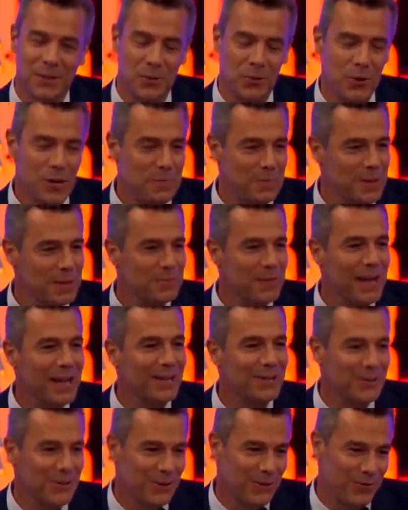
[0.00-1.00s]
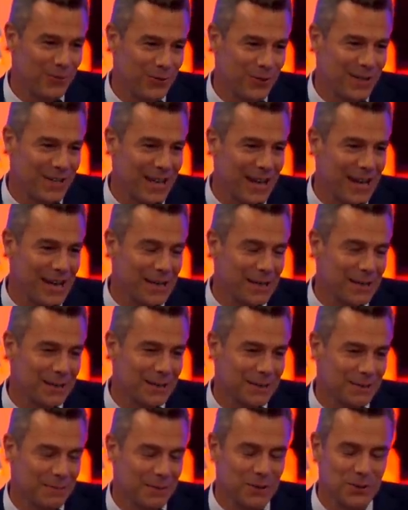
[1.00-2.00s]
Weeping may endure for the night,
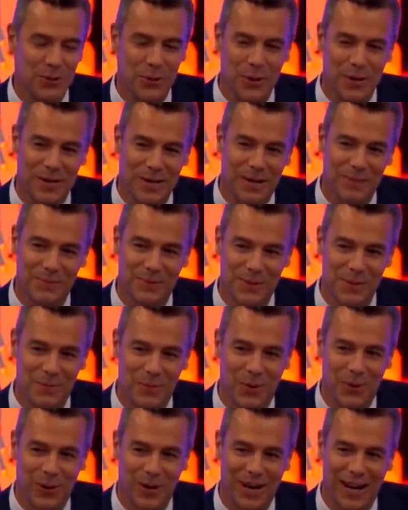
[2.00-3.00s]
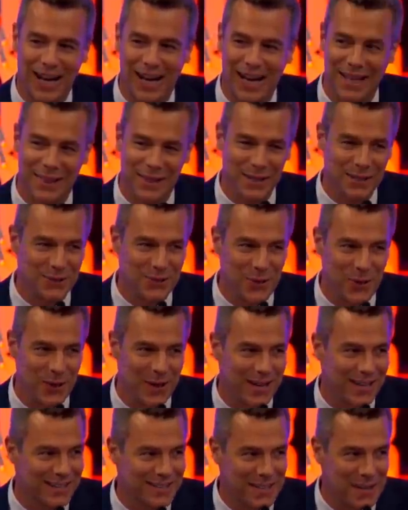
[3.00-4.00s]
but joy comes in the morning. I think
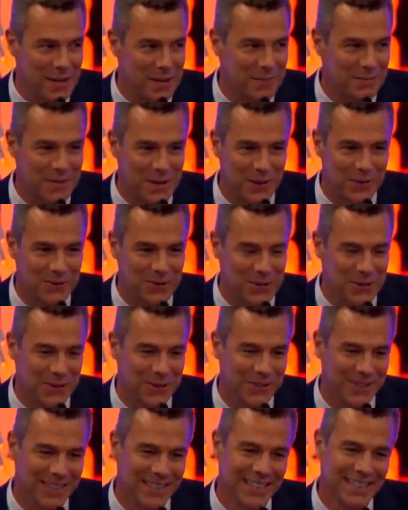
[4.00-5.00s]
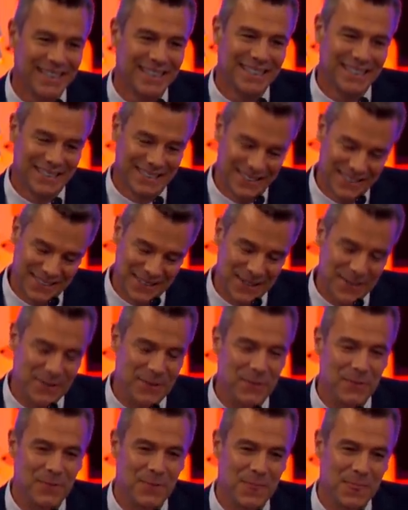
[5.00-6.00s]
joy has come, don't you?
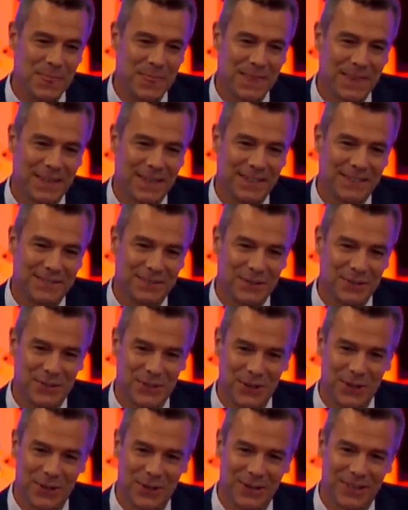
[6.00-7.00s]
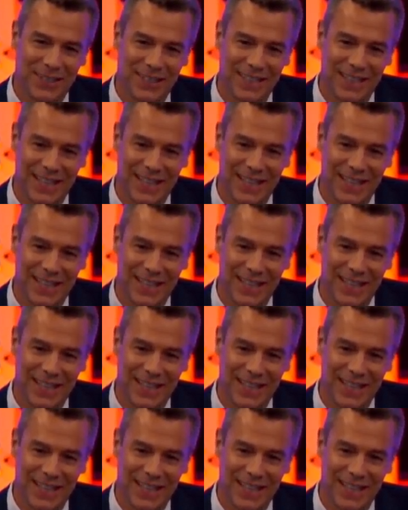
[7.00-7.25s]
So, for sure.